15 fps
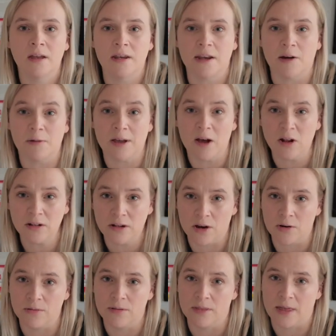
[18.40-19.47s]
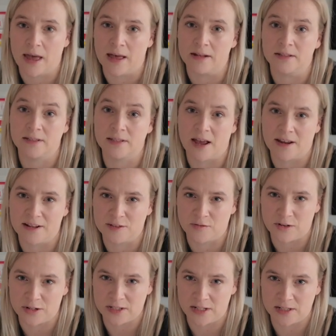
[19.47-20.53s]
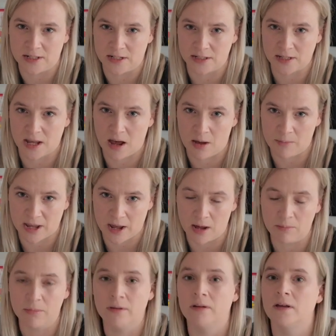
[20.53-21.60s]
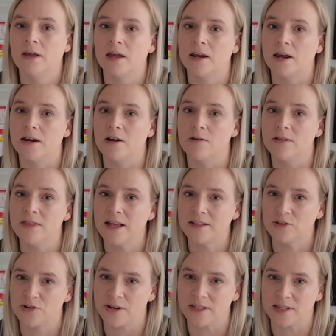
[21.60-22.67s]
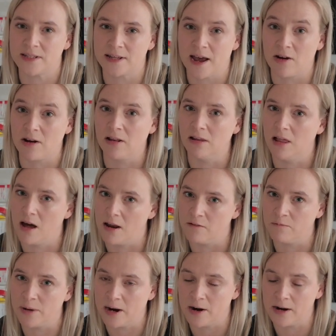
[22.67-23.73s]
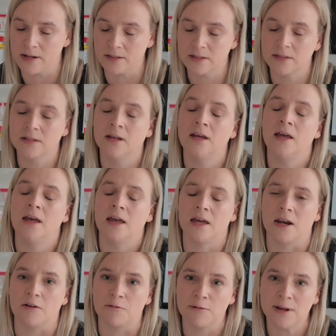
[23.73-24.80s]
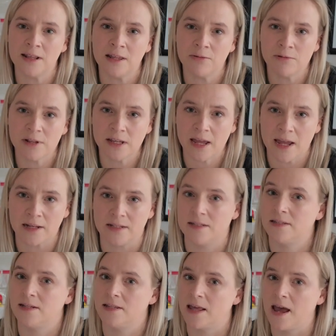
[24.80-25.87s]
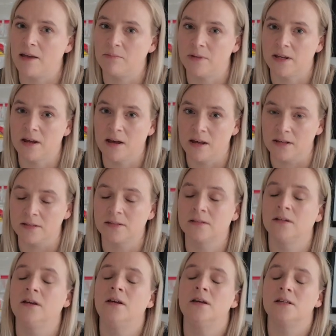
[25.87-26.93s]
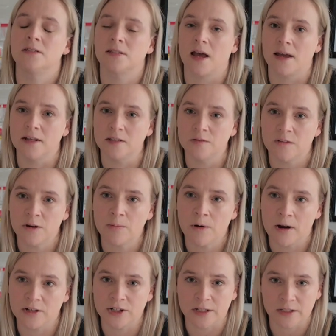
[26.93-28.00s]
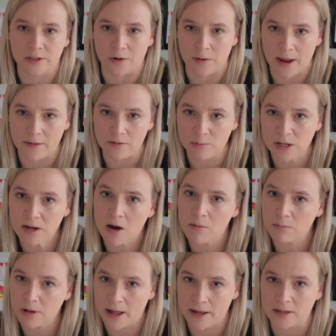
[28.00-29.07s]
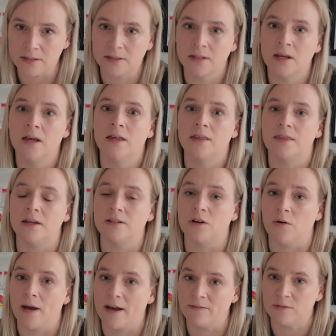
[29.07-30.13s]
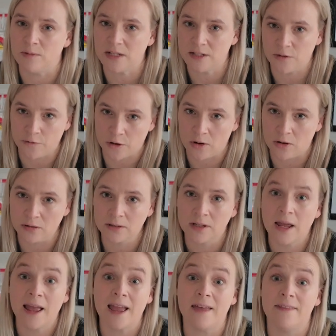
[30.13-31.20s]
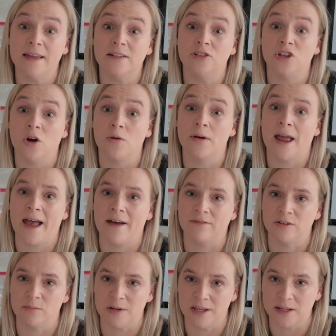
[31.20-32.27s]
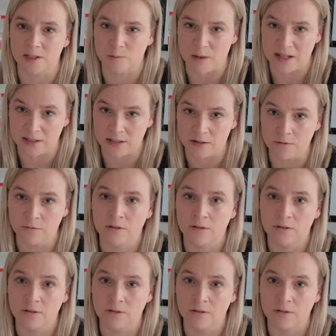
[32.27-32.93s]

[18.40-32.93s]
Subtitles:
Now, we all know that science fair season is coming up, and I know that that stresses out a lot of parents. And I really hate to see that, because science fair projects don't have to be complex, they don't have to be difficult, and they don't have to be expensive.